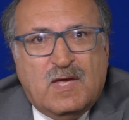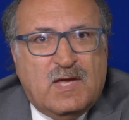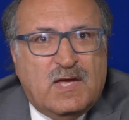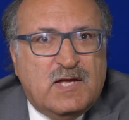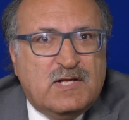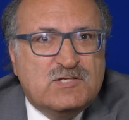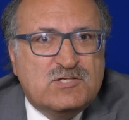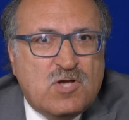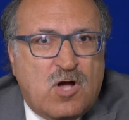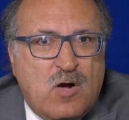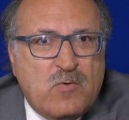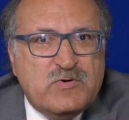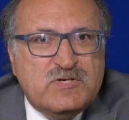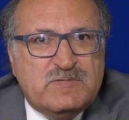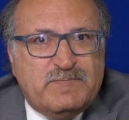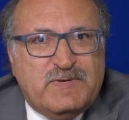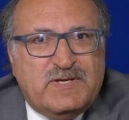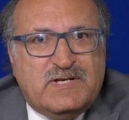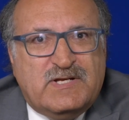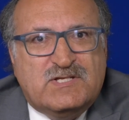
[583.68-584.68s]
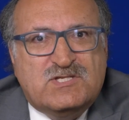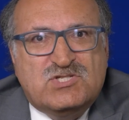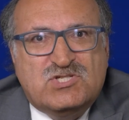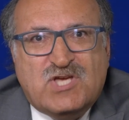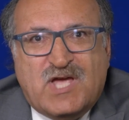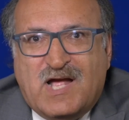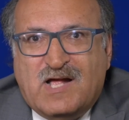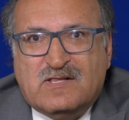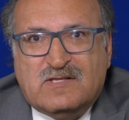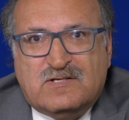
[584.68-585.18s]
It's always been a
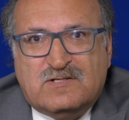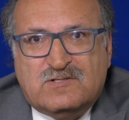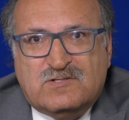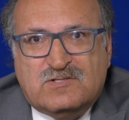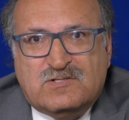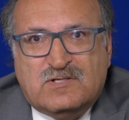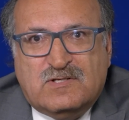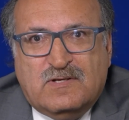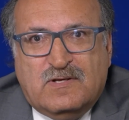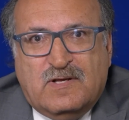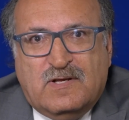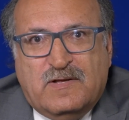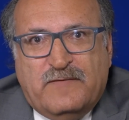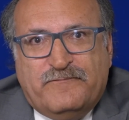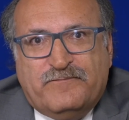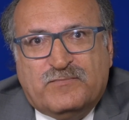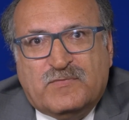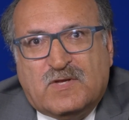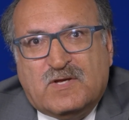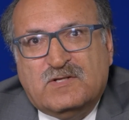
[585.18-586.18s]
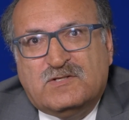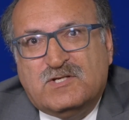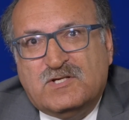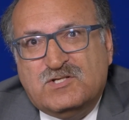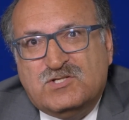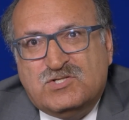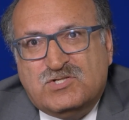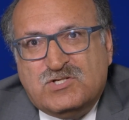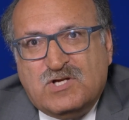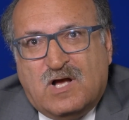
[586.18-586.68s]
challenge to
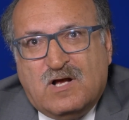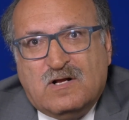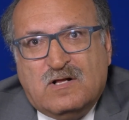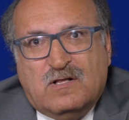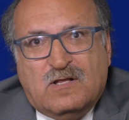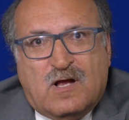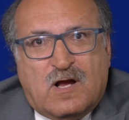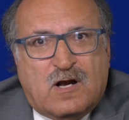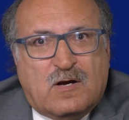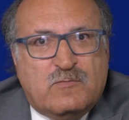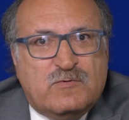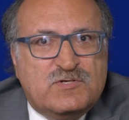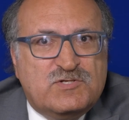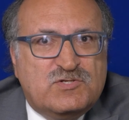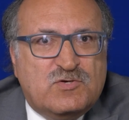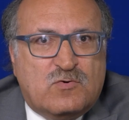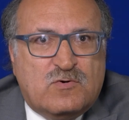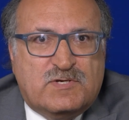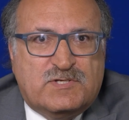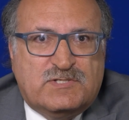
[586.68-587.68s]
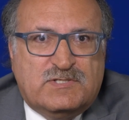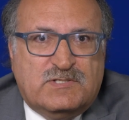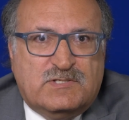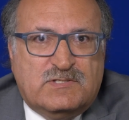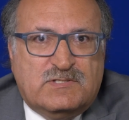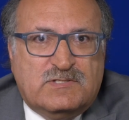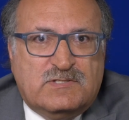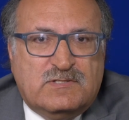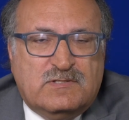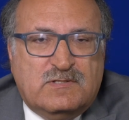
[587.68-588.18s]
juggle our
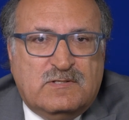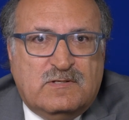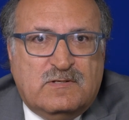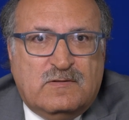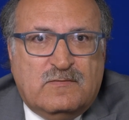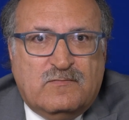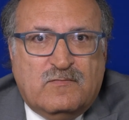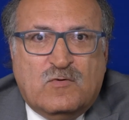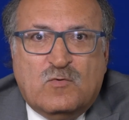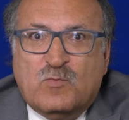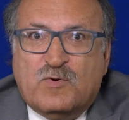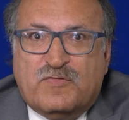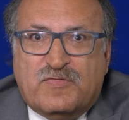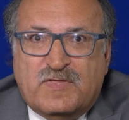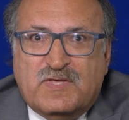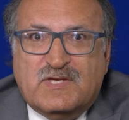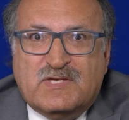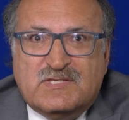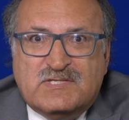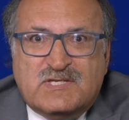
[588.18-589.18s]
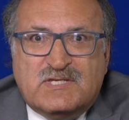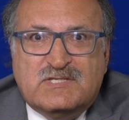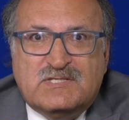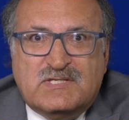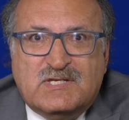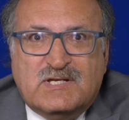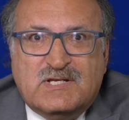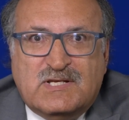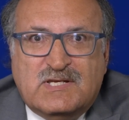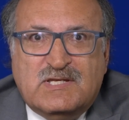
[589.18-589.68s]
resources with the
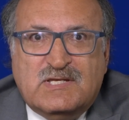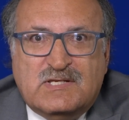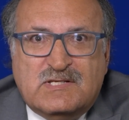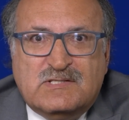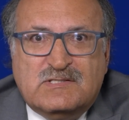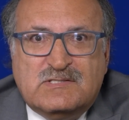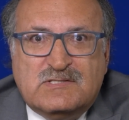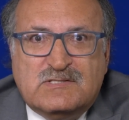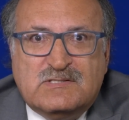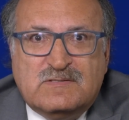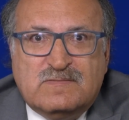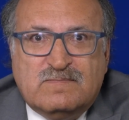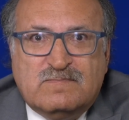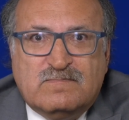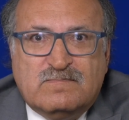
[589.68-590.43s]
existing needs.